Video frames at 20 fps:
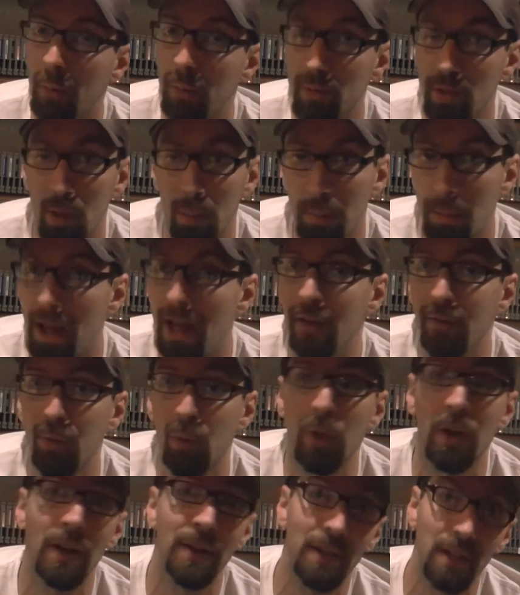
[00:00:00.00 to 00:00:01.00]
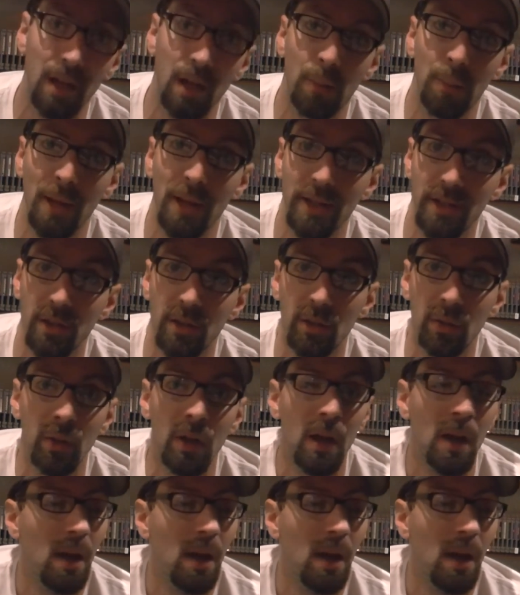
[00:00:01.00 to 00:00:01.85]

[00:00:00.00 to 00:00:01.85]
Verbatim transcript: you know, pay for it and then I'll pay you